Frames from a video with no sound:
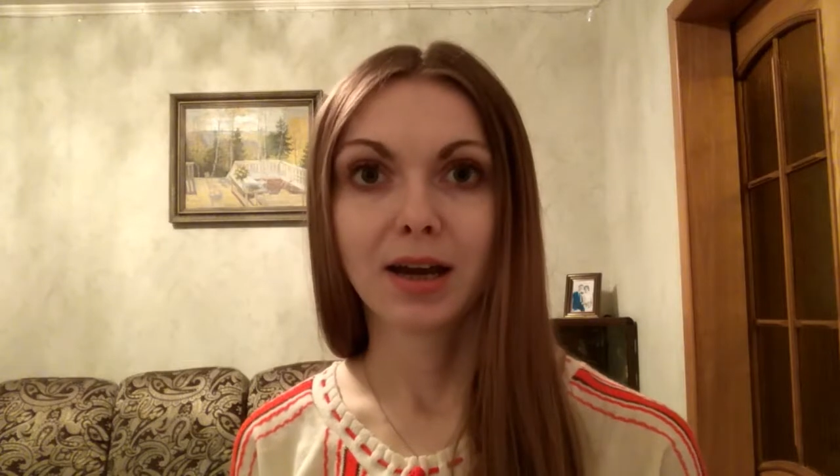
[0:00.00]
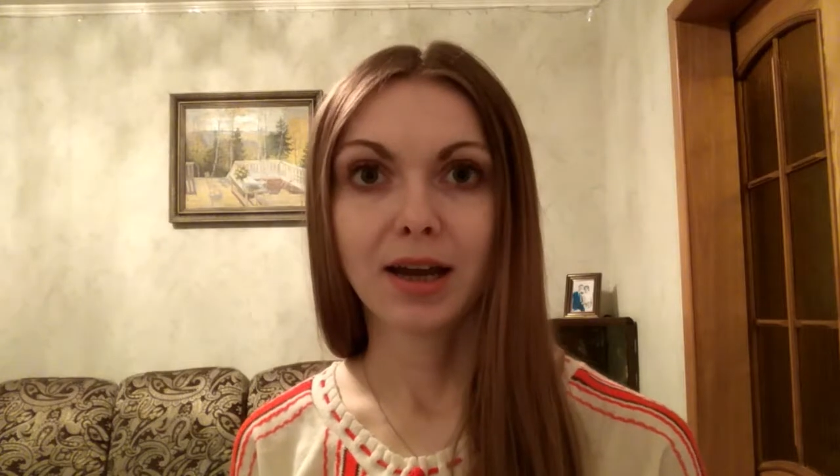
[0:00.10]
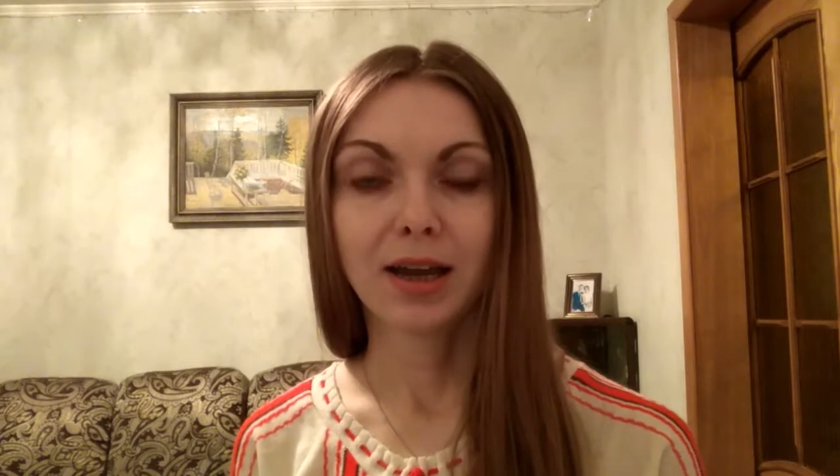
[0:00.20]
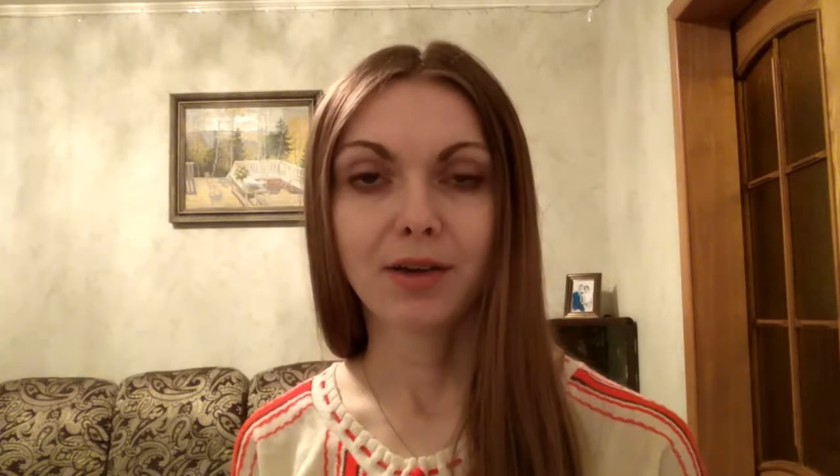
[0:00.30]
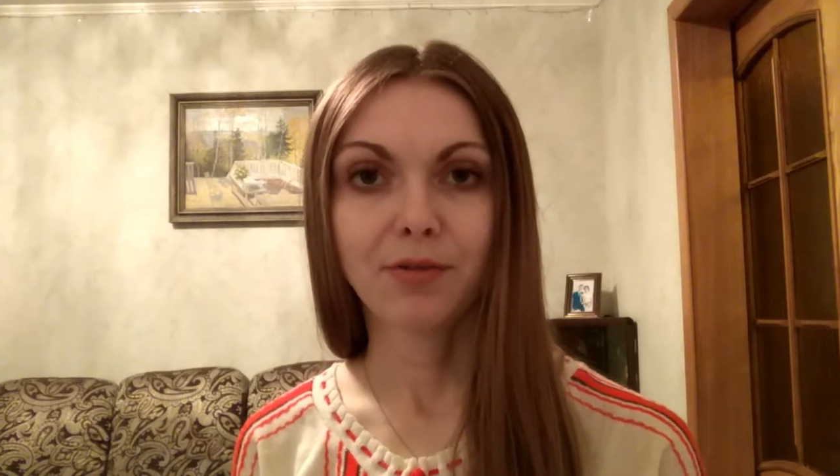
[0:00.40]

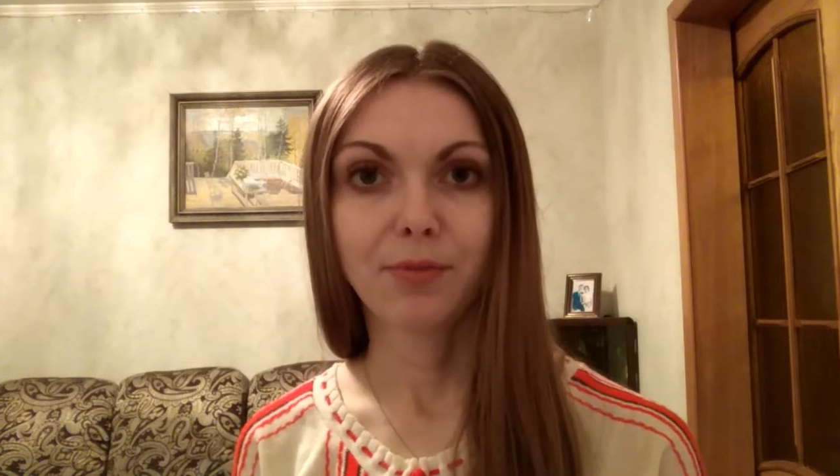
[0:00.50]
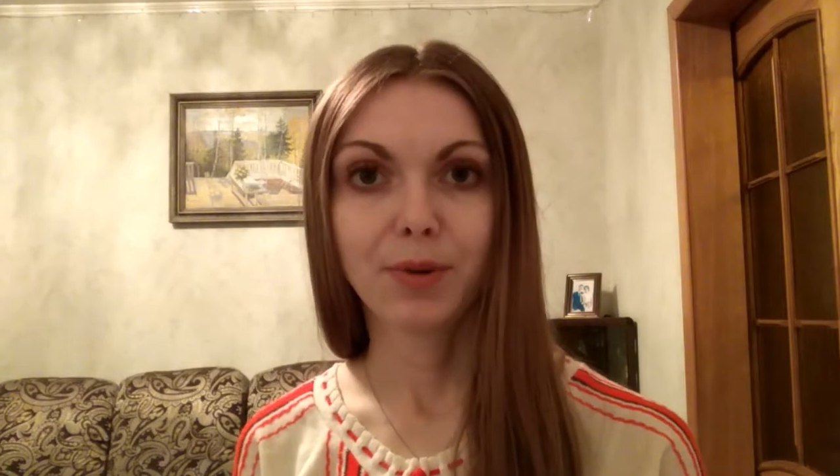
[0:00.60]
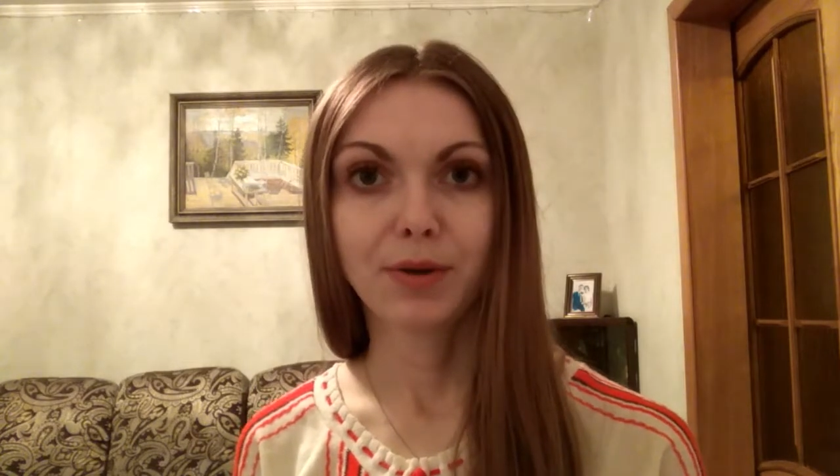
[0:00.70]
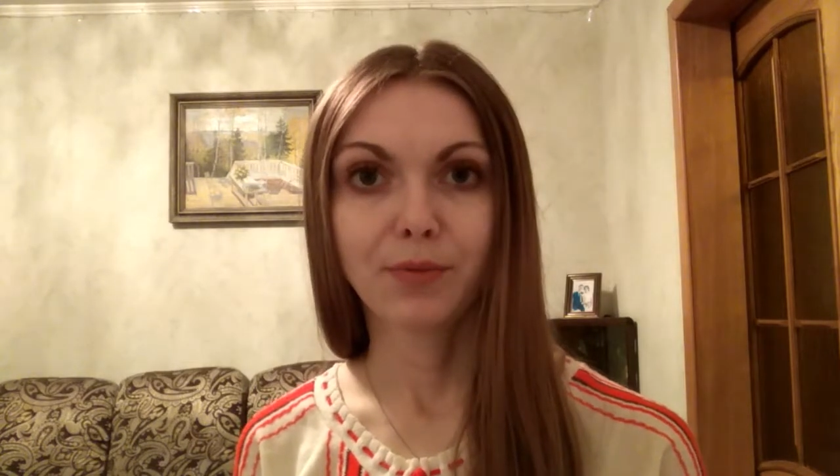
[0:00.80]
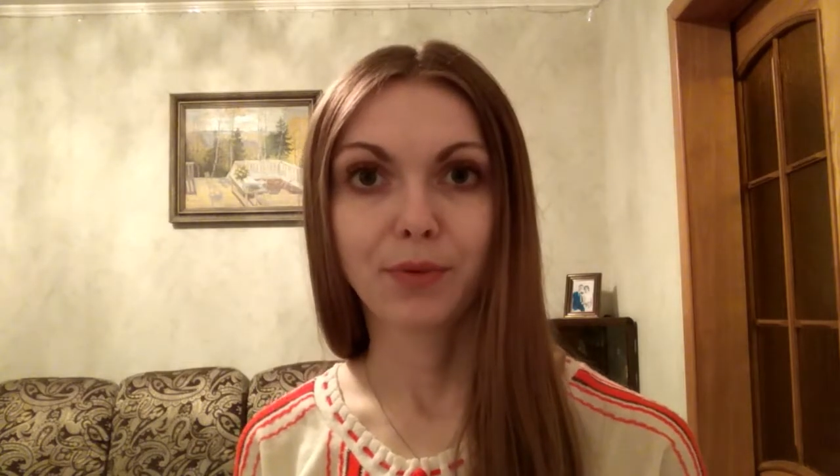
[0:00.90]
I have
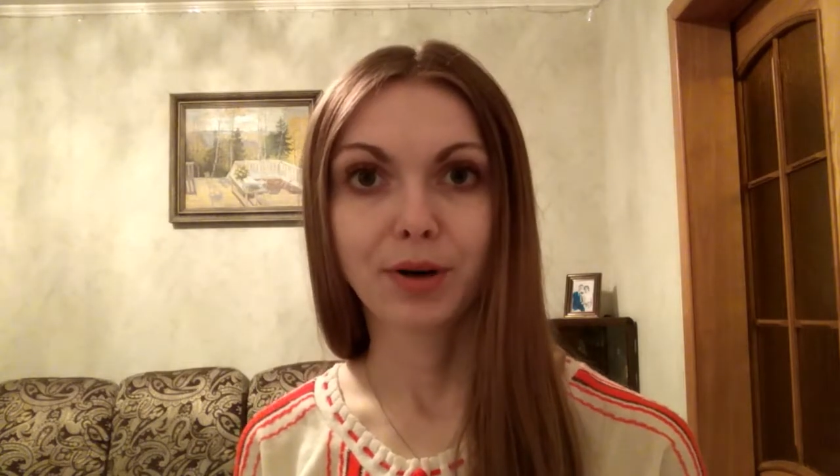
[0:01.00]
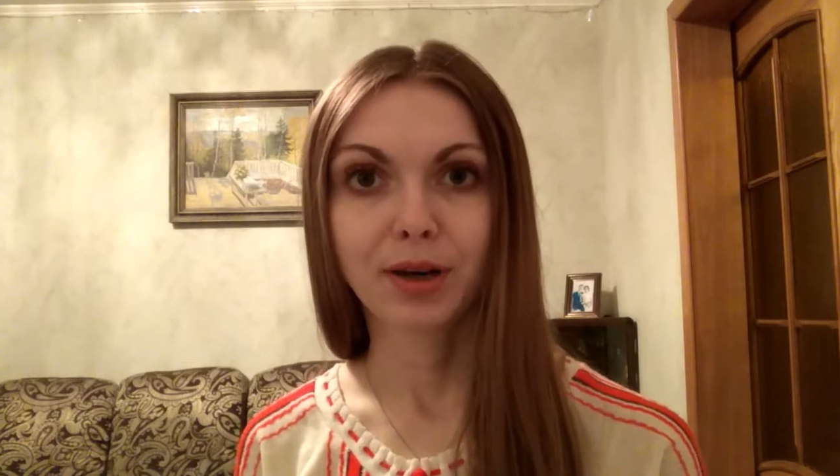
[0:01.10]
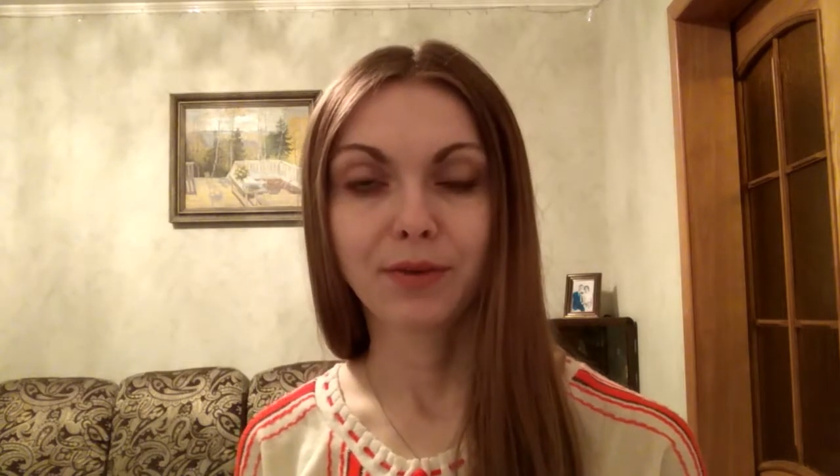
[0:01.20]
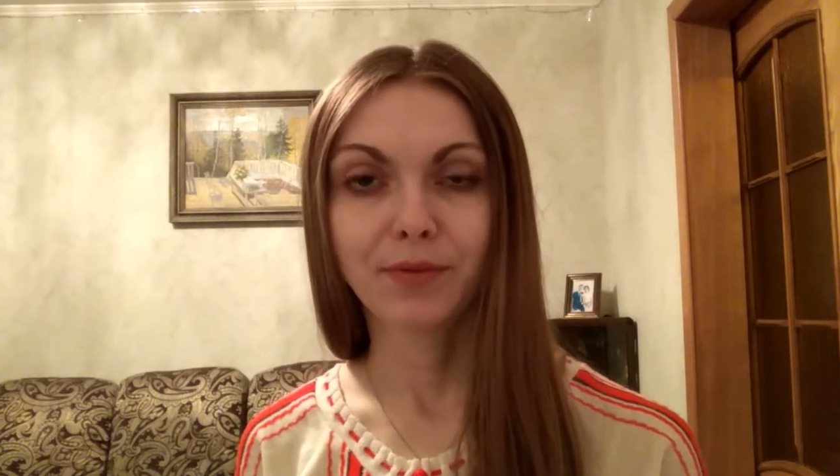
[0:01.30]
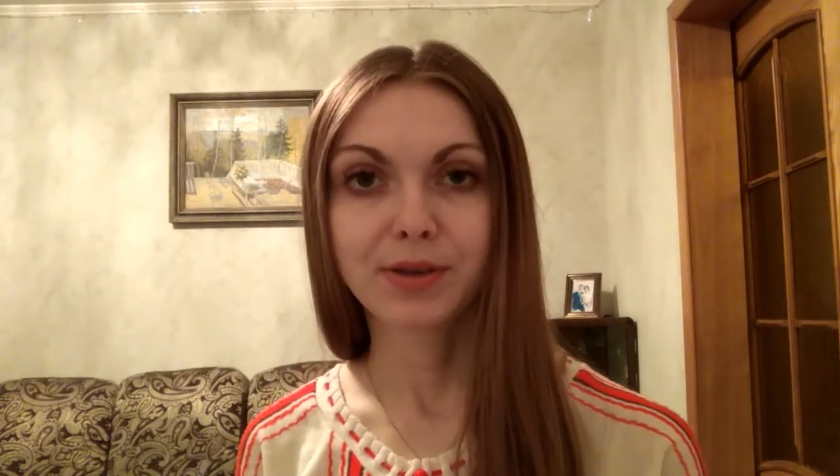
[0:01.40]
been
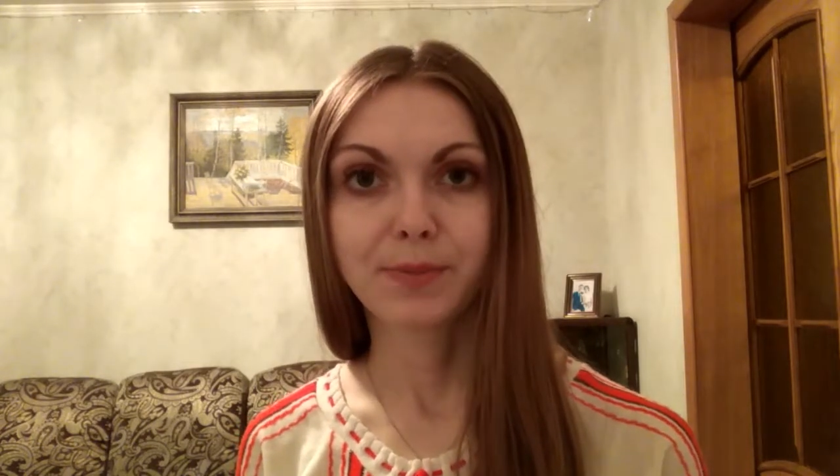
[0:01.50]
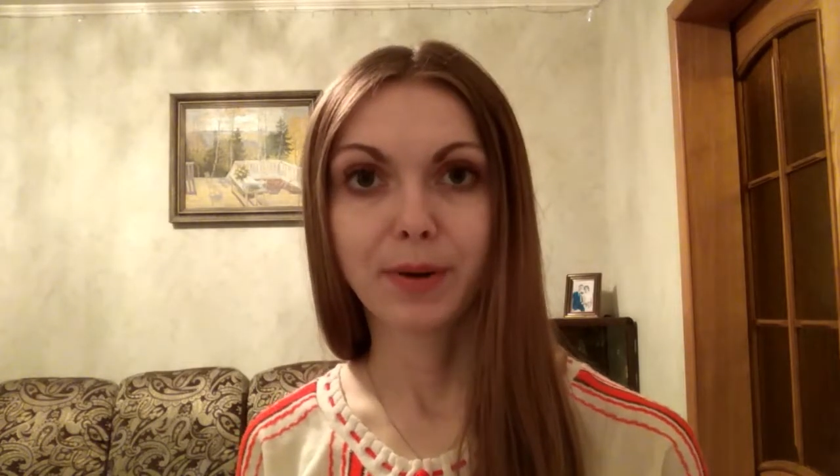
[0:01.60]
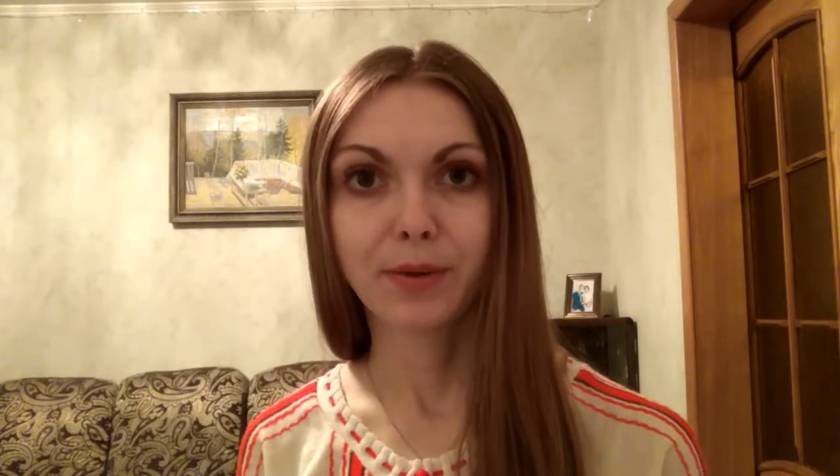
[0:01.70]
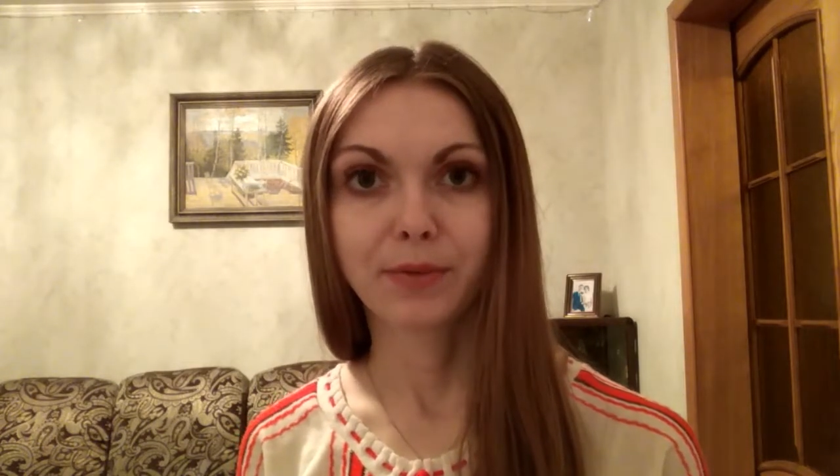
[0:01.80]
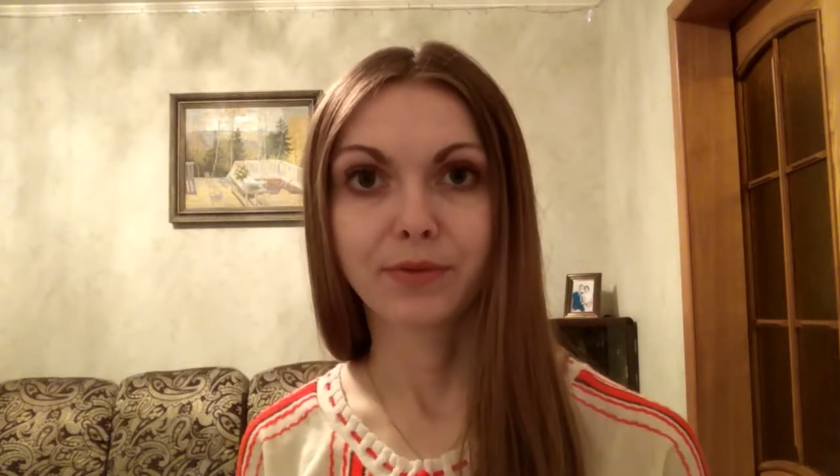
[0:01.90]
working with
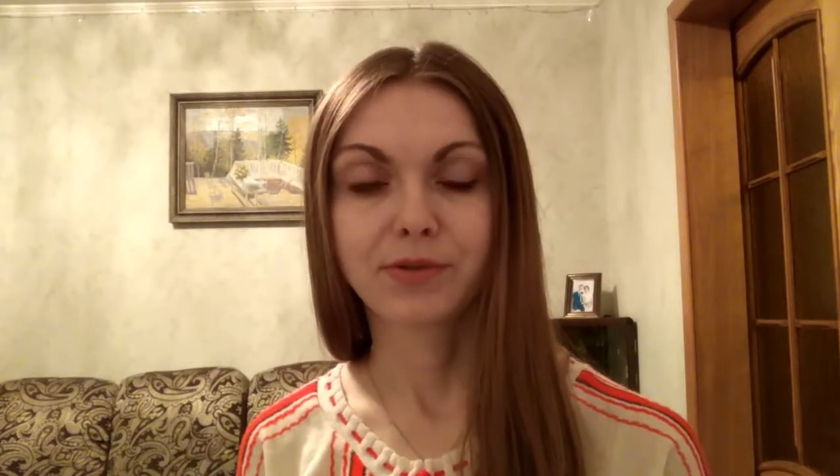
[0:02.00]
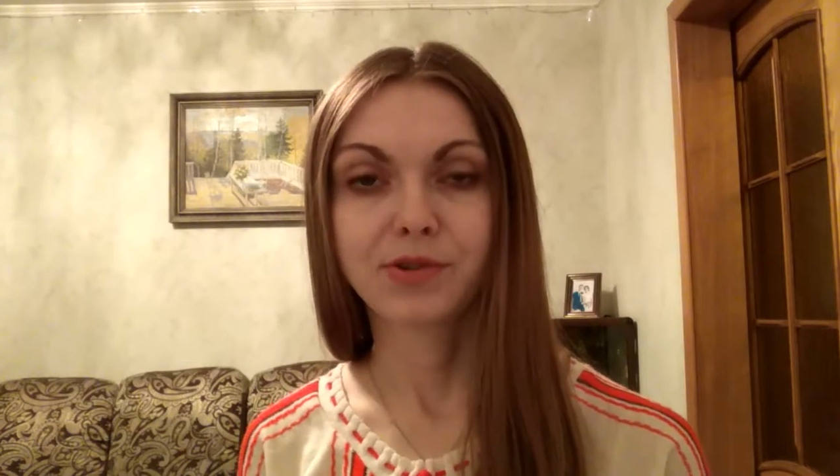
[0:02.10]
both